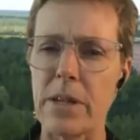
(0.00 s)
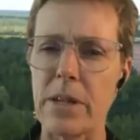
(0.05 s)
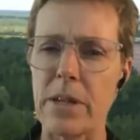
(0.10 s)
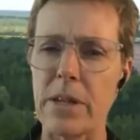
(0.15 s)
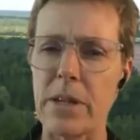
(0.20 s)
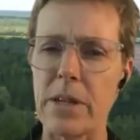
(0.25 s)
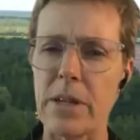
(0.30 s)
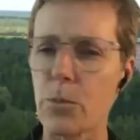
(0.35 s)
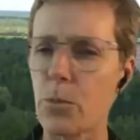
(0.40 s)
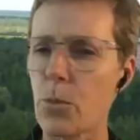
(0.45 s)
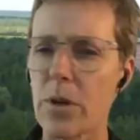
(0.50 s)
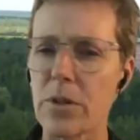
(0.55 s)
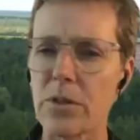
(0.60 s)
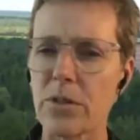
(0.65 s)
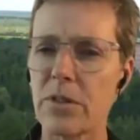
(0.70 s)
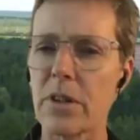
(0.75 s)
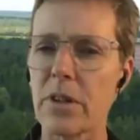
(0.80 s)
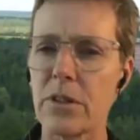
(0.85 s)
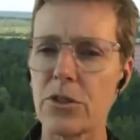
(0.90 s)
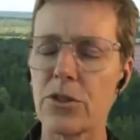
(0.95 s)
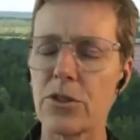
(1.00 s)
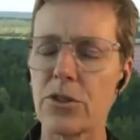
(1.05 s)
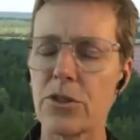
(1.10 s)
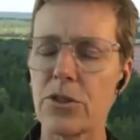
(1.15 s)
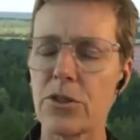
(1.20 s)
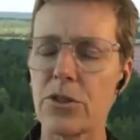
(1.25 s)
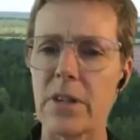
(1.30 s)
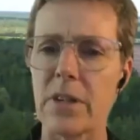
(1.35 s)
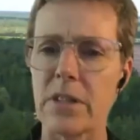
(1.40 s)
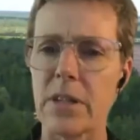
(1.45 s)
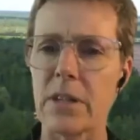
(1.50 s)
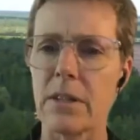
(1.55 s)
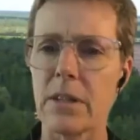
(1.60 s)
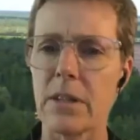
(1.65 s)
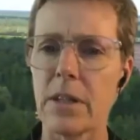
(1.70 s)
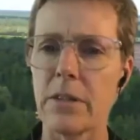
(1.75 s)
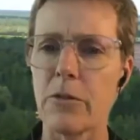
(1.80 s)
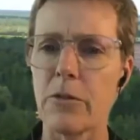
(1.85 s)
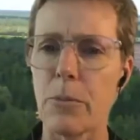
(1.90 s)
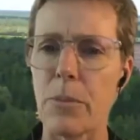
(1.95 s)
one study shows that they tend to
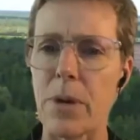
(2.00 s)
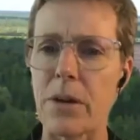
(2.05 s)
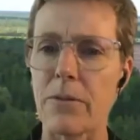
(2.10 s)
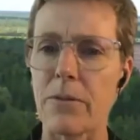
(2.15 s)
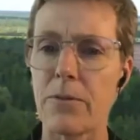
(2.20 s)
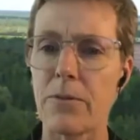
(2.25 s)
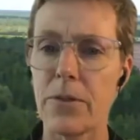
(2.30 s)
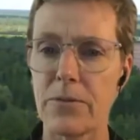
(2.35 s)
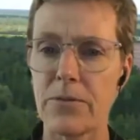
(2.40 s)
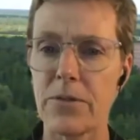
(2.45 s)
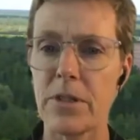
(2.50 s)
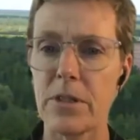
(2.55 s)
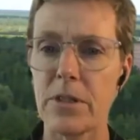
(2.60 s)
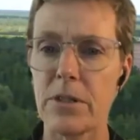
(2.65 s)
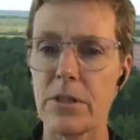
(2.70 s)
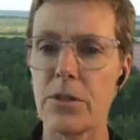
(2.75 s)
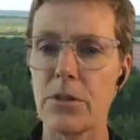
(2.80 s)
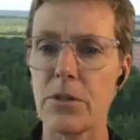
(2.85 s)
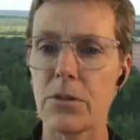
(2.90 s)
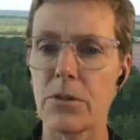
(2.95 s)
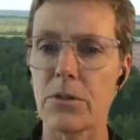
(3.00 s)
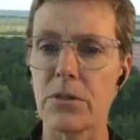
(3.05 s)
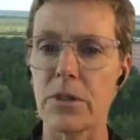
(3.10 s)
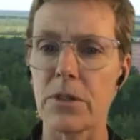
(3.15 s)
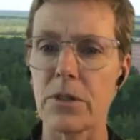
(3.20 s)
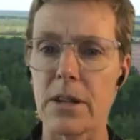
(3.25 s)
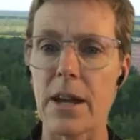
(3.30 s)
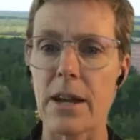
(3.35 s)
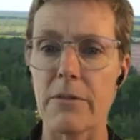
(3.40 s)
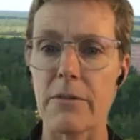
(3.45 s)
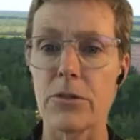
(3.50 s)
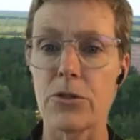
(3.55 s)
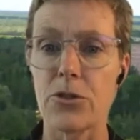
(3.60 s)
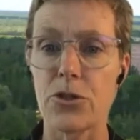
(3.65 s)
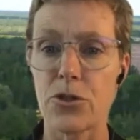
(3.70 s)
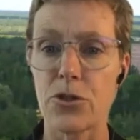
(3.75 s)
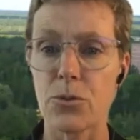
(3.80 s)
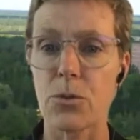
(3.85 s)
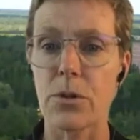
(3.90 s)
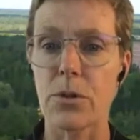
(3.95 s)
live about 15 years on average
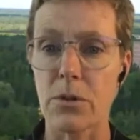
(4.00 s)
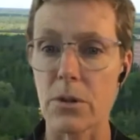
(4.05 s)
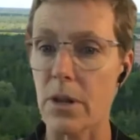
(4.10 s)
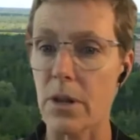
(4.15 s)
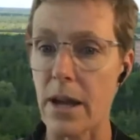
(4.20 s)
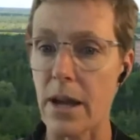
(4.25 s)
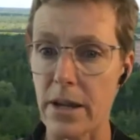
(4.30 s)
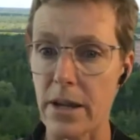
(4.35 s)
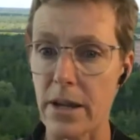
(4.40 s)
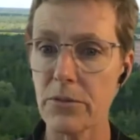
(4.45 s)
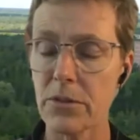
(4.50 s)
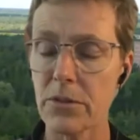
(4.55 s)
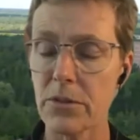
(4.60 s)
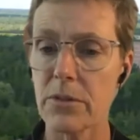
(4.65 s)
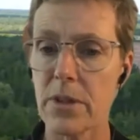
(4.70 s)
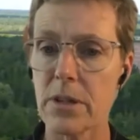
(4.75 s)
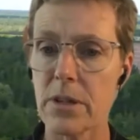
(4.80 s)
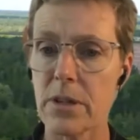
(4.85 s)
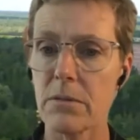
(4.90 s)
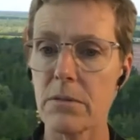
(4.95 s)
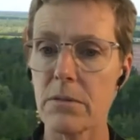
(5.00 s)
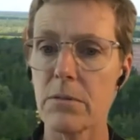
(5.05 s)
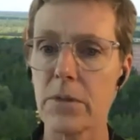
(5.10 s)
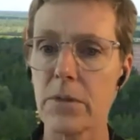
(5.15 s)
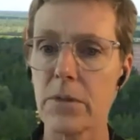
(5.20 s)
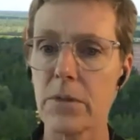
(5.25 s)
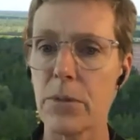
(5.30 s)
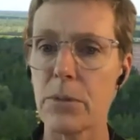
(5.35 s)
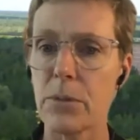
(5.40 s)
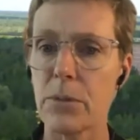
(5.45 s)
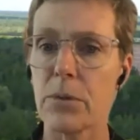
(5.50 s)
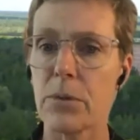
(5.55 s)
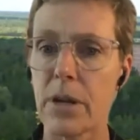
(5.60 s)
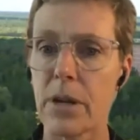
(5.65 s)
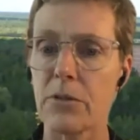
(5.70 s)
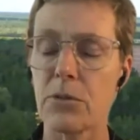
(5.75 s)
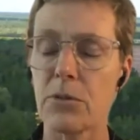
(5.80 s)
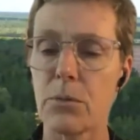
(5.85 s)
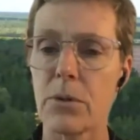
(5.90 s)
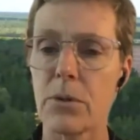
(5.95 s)
shorter lives than people
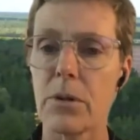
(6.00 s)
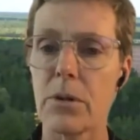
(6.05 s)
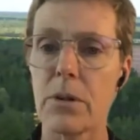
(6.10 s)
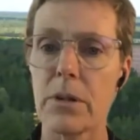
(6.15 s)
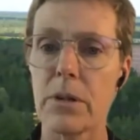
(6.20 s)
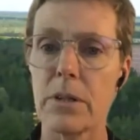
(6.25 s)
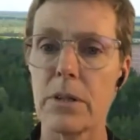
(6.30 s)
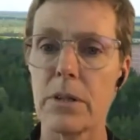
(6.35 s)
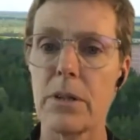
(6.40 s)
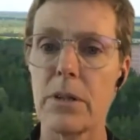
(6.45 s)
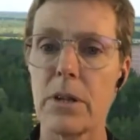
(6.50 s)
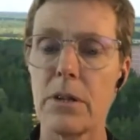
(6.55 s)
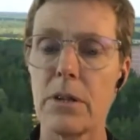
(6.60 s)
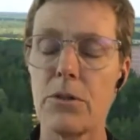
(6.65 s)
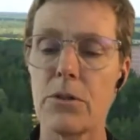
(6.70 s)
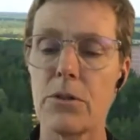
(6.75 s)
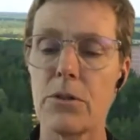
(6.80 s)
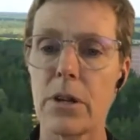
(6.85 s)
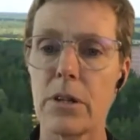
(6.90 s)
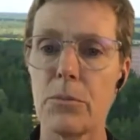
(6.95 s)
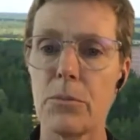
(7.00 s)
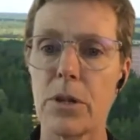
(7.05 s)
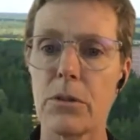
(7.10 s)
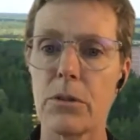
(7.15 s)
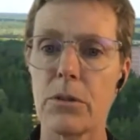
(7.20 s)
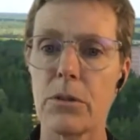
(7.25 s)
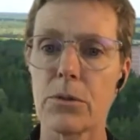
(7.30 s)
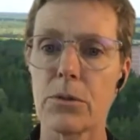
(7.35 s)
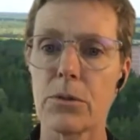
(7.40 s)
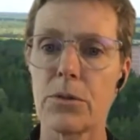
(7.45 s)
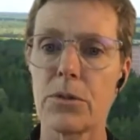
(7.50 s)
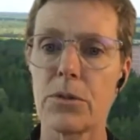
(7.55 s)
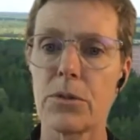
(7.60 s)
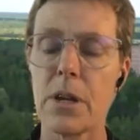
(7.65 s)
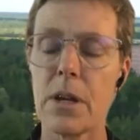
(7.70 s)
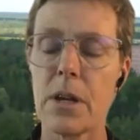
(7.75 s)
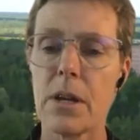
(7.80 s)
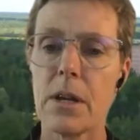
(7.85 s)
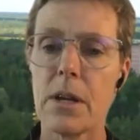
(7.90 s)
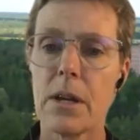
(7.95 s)
elsewhere in Ukraine and Belarus.
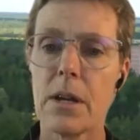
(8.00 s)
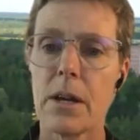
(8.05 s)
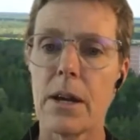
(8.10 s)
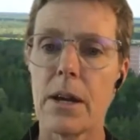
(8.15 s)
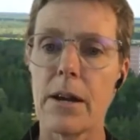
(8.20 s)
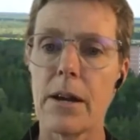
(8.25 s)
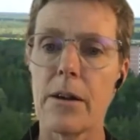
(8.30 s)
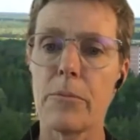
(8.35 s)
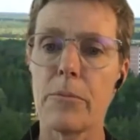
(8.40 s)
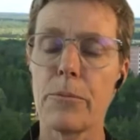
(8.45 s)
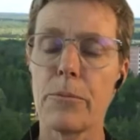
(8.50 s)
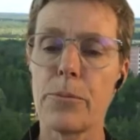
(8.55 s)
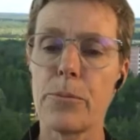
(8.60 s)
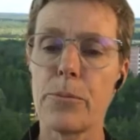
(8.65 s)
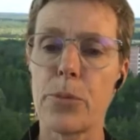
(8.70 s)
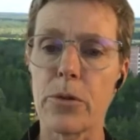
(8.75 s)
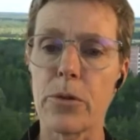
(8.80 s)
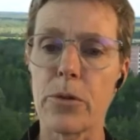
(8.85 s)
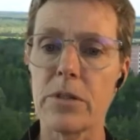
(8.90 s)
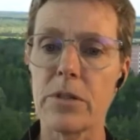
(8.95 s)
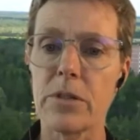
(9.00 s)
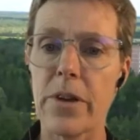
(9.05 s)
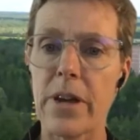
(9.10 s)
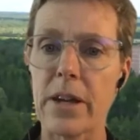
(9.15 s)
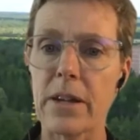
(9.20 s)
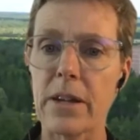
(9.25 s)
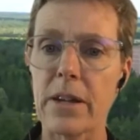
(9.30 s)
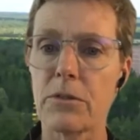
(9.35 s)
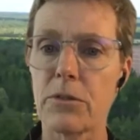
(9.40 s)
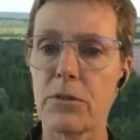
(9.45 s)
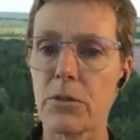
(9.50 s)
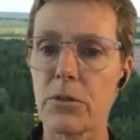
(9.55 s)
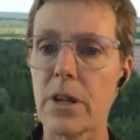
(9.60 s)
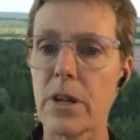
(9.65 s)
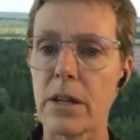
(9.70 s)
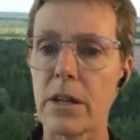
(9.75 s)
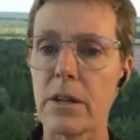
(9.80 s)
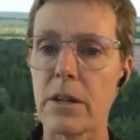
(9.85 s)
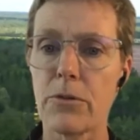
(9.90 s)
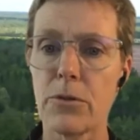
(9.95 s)
Birth defects, a certain
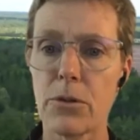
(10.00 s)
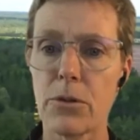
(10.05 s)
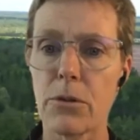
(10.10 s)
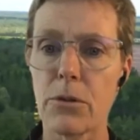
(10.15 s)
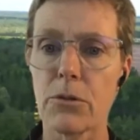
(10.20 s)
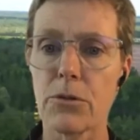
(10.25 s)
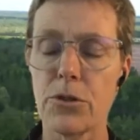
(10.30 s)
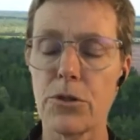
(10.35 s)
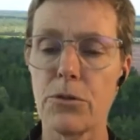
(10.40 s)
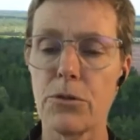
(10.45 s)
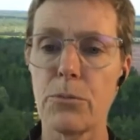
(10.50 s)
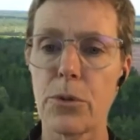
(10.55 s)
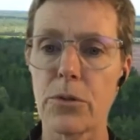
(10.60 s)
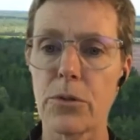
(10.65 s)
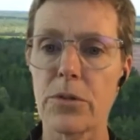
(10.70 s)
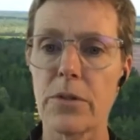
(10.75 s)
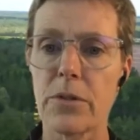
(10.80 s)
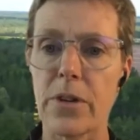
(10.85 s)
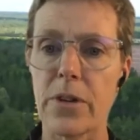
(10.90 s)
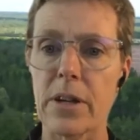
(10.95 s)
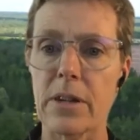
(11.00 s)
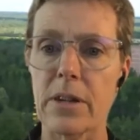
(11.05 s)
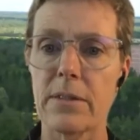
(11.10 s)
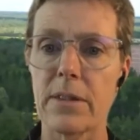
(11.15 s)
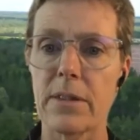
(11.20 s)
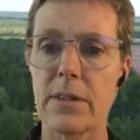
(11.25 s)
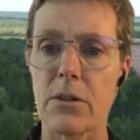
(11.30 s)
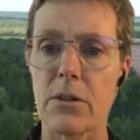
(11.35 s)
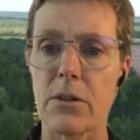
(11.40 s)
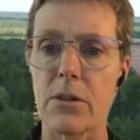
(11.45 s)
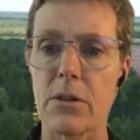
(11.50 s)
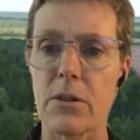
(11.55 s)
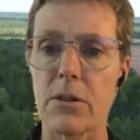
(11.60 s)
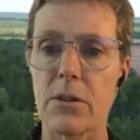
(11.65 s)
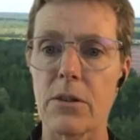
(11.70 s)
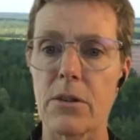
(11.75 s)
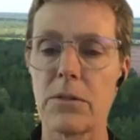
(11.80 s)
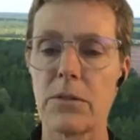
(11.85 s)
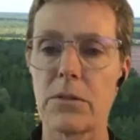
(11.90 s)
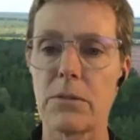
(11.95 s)
kind of neurotube birth defects that
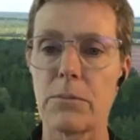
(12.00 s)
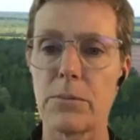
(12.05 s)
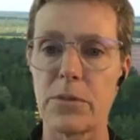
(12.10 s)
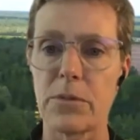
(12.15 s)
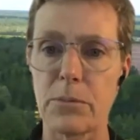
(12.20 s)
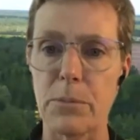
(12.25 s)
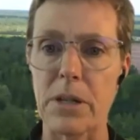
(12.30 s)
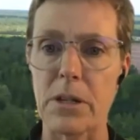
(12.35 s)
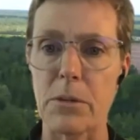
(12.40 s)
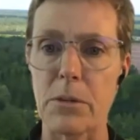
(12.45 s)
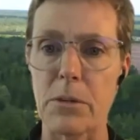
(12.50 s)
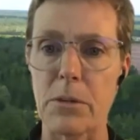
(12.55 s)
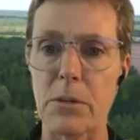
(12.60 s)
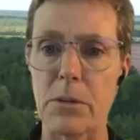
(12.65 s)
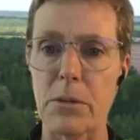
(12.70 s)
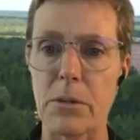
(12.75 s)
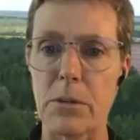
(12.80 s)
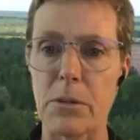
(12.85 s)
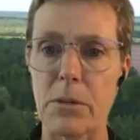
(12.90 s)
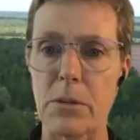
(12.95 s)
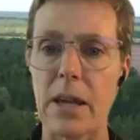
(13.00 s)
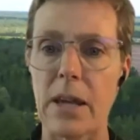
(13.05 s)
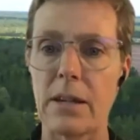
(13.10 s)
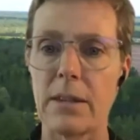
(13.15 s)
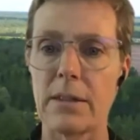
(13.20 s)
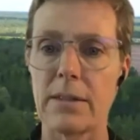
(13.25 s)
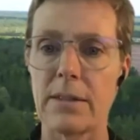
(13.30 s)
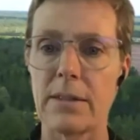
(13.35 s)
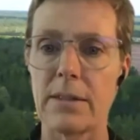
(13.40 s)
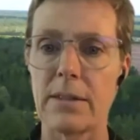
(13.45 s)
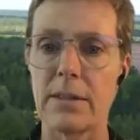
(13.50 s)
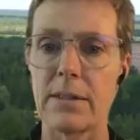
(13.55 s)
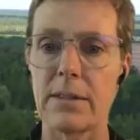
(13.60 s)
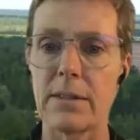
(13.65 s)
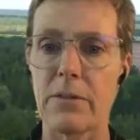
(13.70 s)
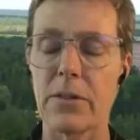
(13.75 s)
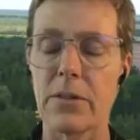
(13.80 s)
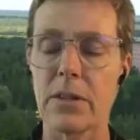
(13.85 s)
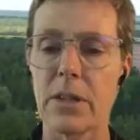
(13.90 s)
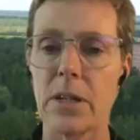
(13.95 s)
cause spina bifida and
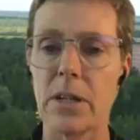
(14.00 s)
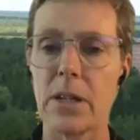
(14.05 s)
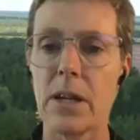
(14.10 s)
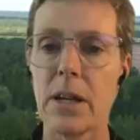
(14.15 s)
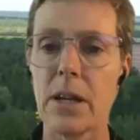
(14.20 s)
encephaly